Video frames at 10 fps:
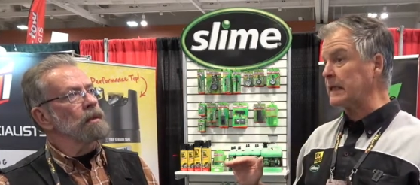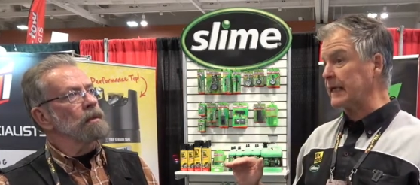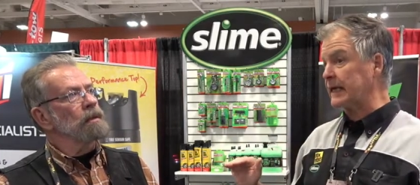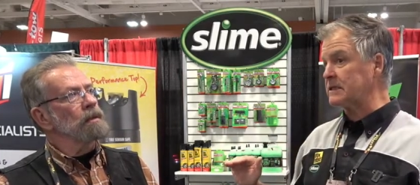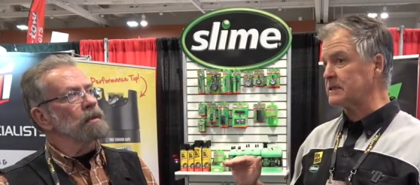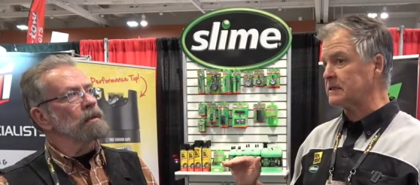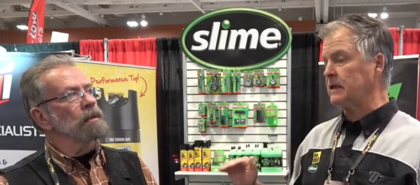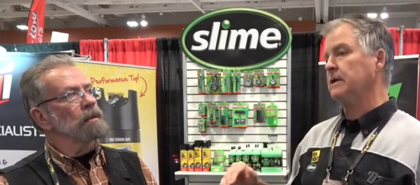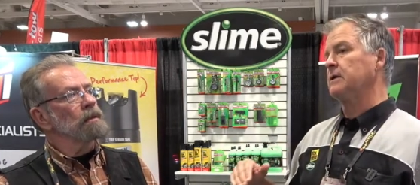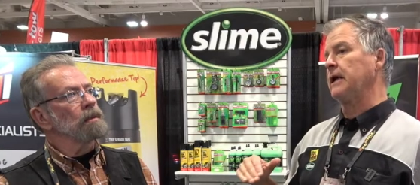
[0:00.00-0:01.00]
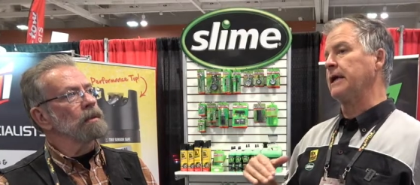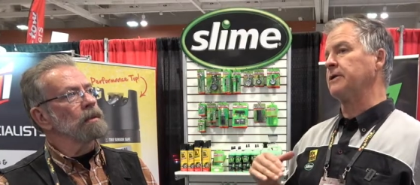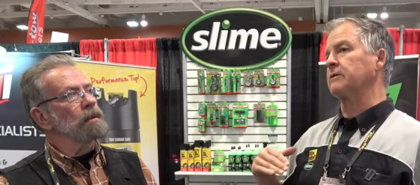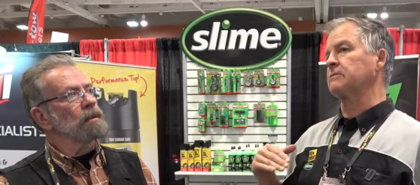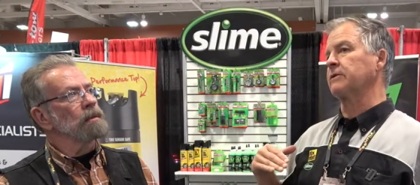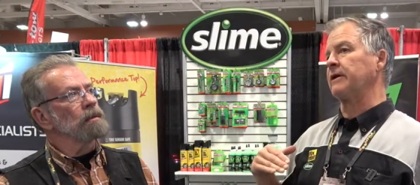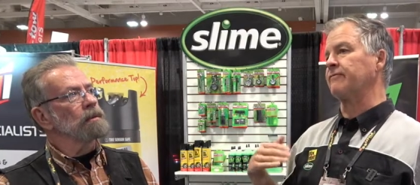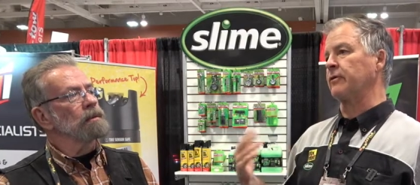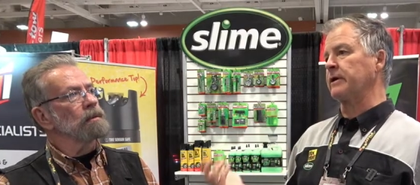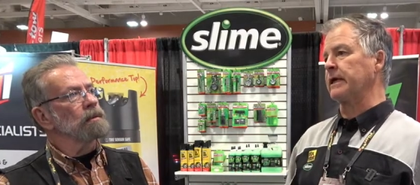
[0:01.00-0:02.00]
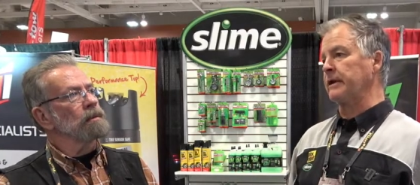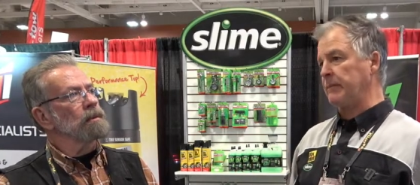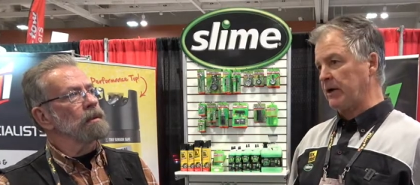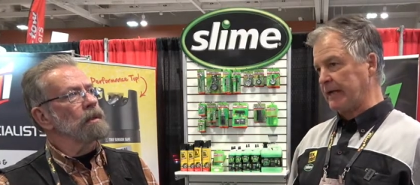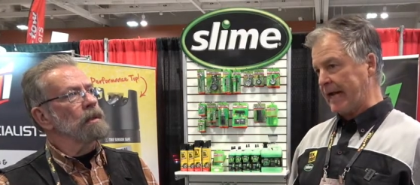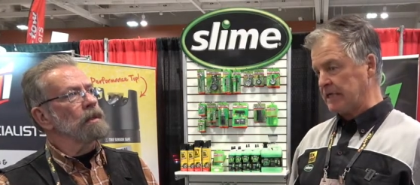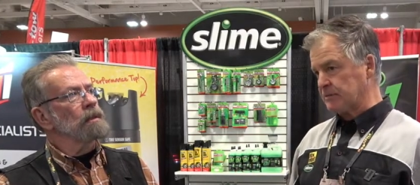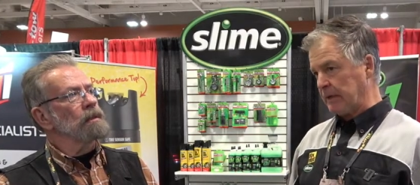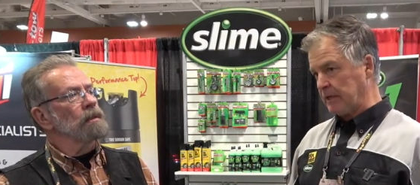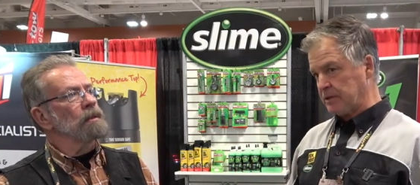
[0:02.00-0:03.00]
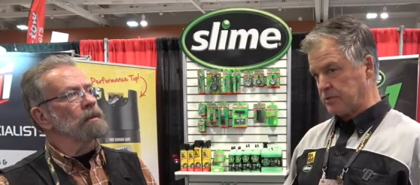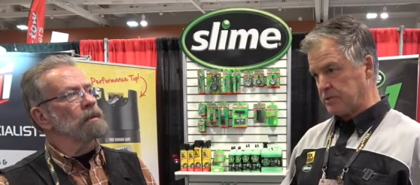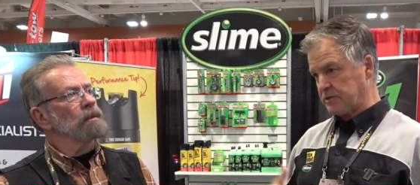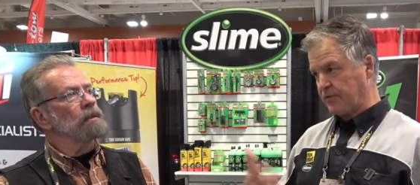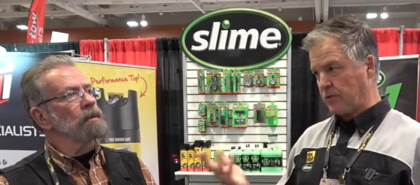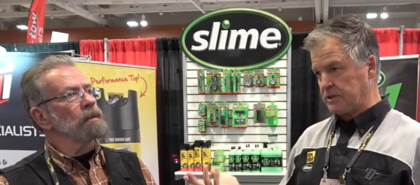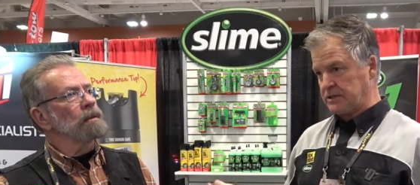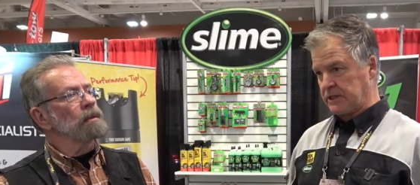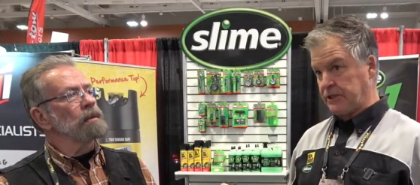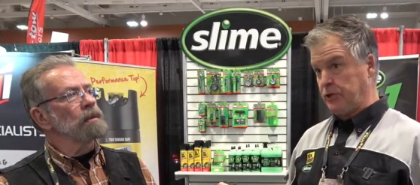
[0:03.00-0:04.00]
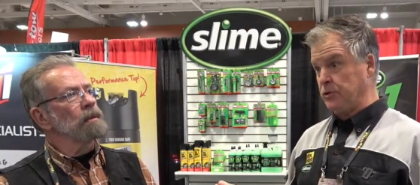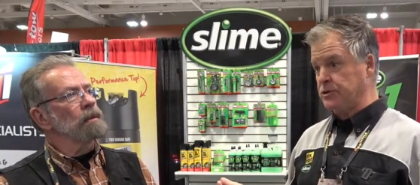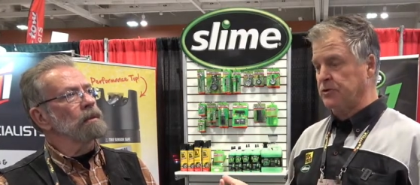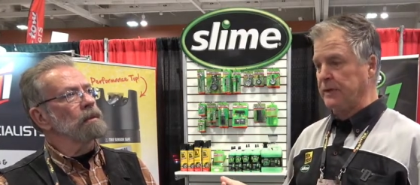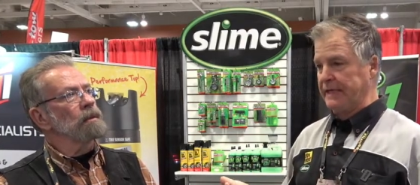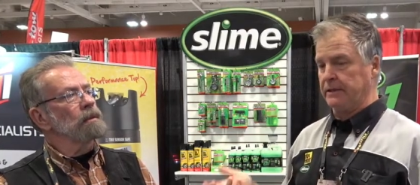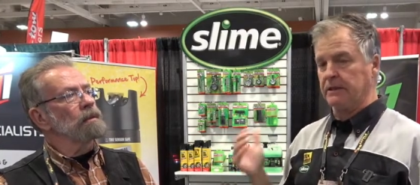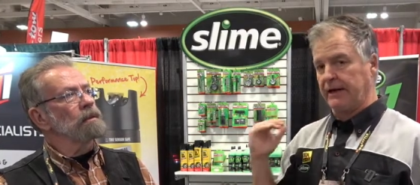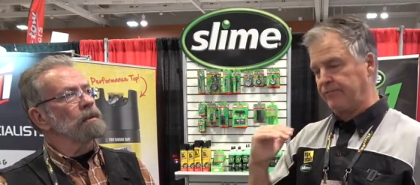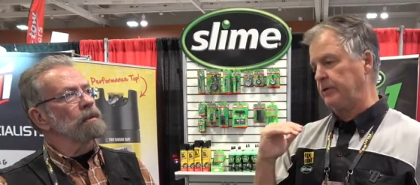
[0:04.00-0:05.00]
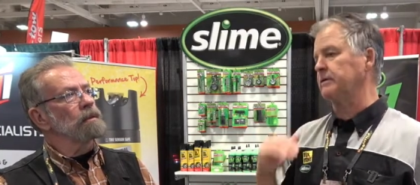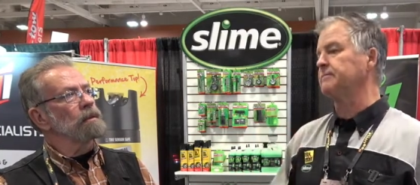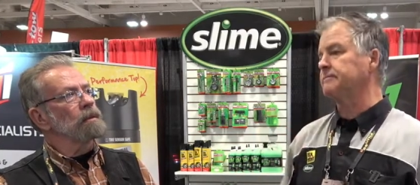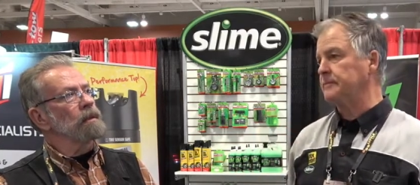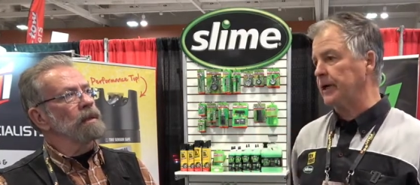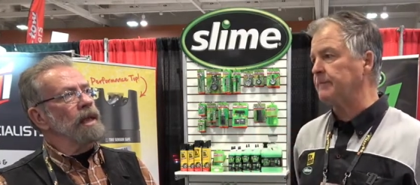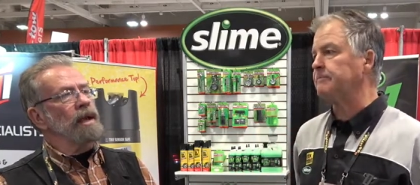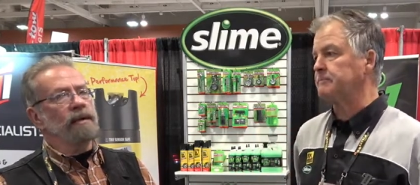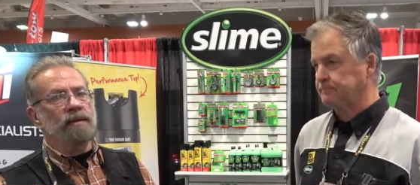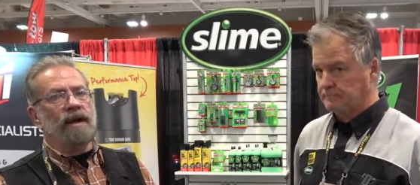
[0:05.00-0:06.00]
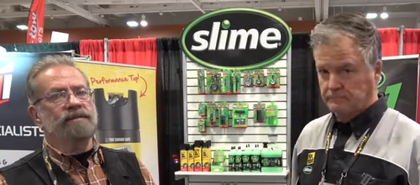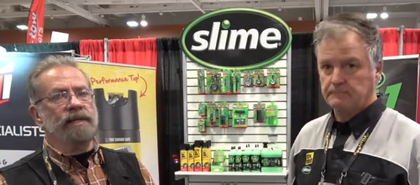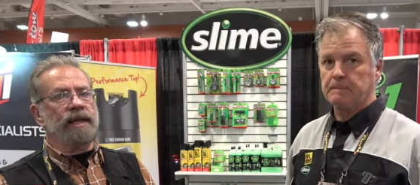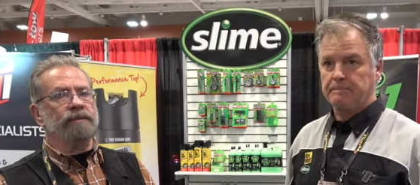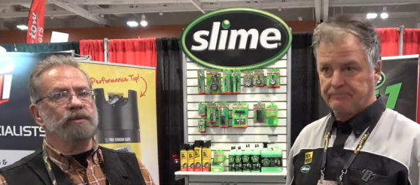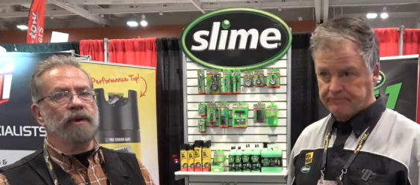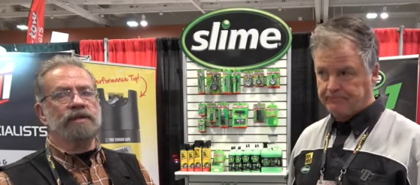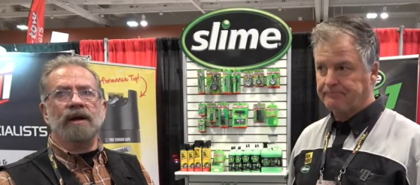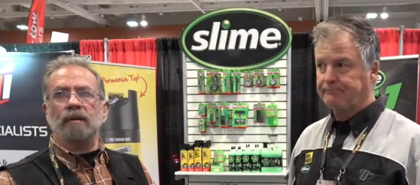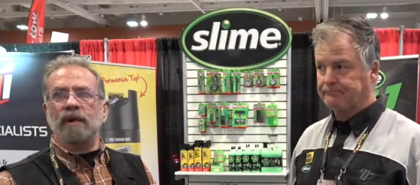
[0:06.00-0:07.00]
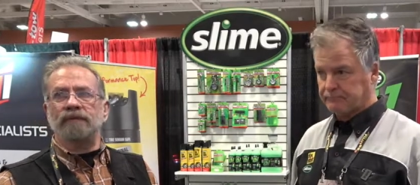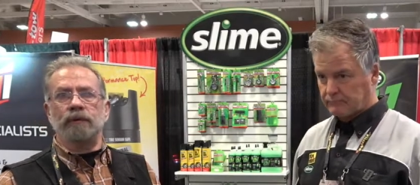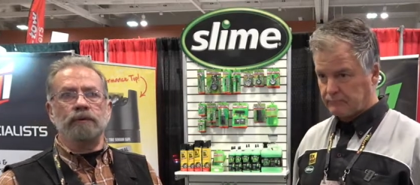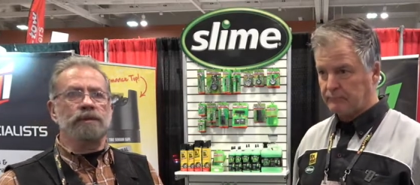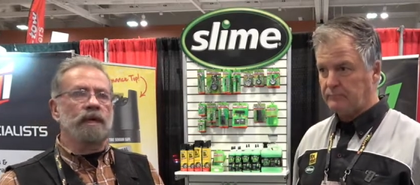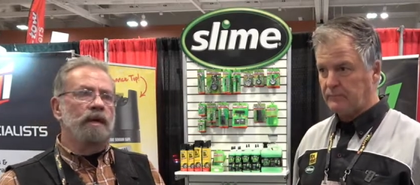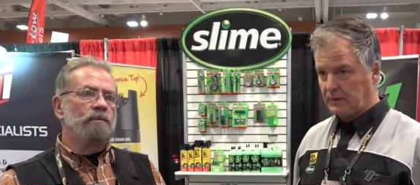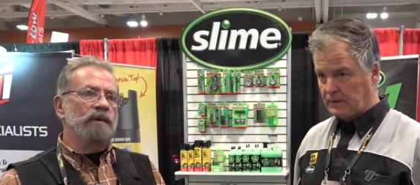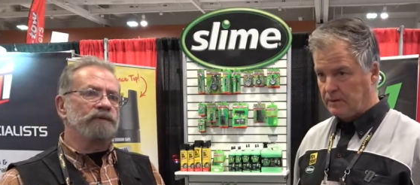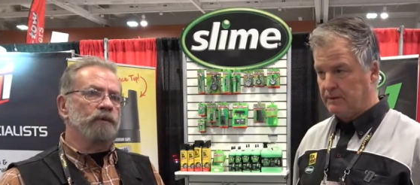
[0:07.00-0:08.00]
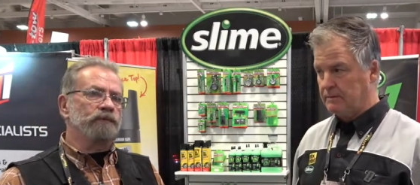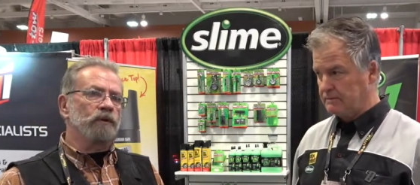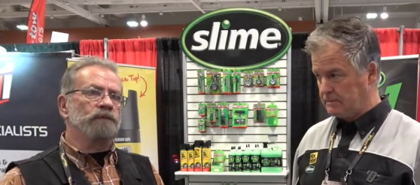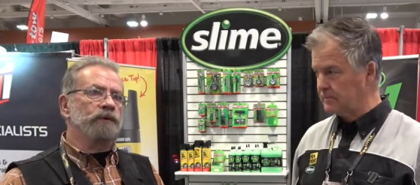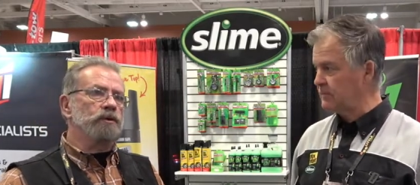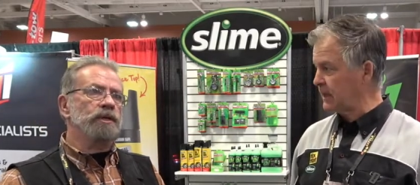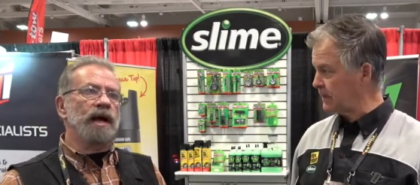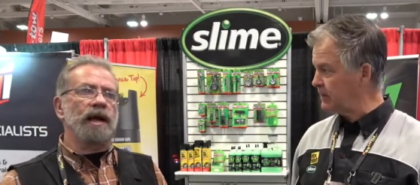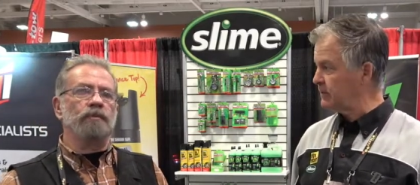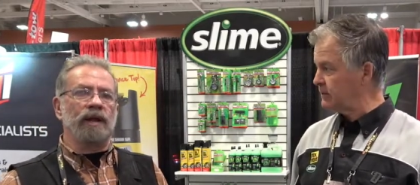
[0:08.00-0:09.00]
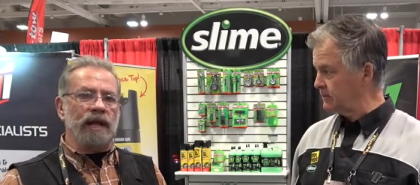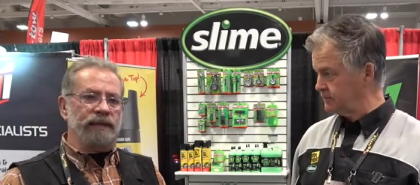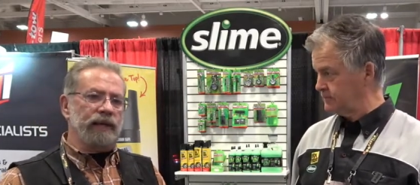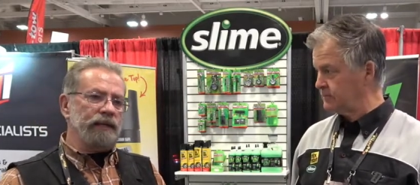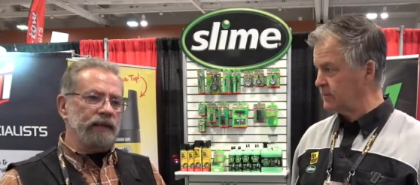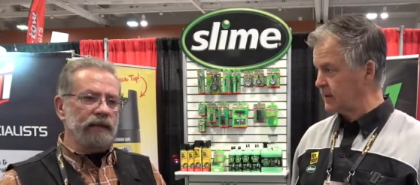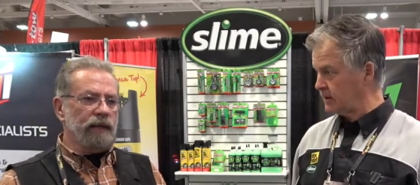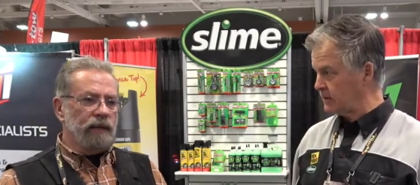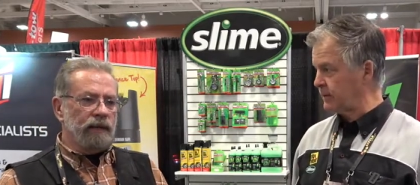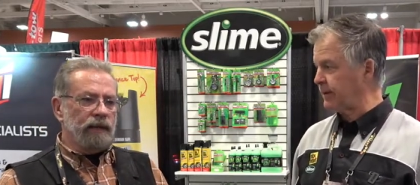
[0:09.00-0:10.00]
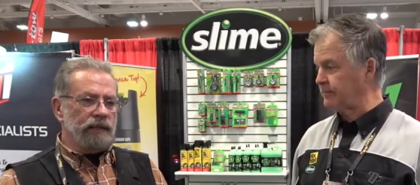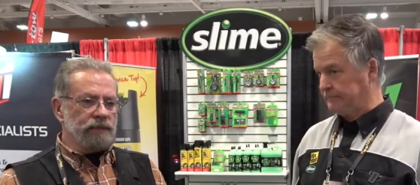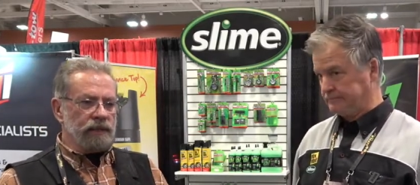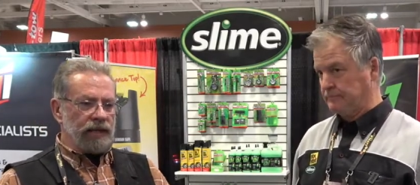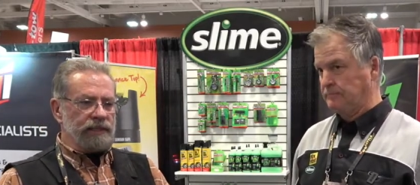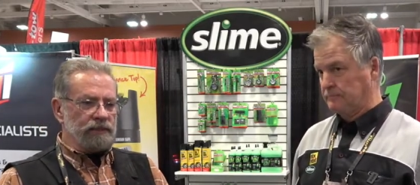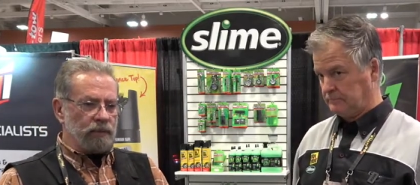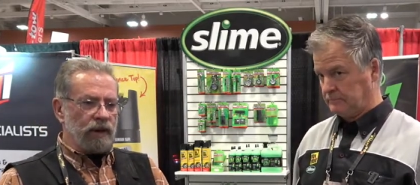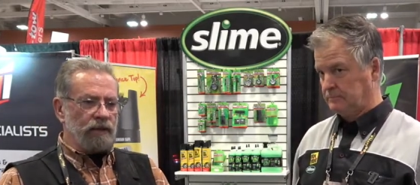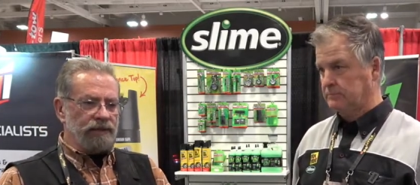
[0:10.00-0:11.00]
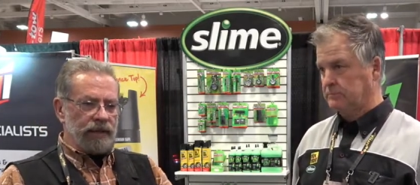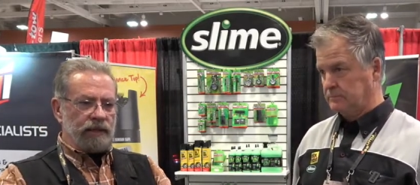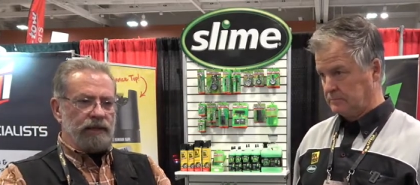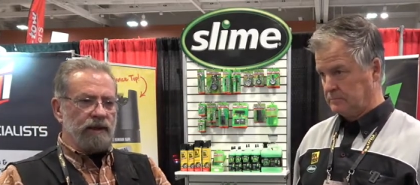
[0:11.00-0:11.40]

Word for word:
Speaker 1: less and you're, therefore you're getting better gas mileage, which of course is a huge green effort. Yep. Yeah,
Speaker 2: I've seen that in my spare tire. My fuse, my Ford Fusion Hybrid had that in it. Yep. That's all it has, a bottle of that, an air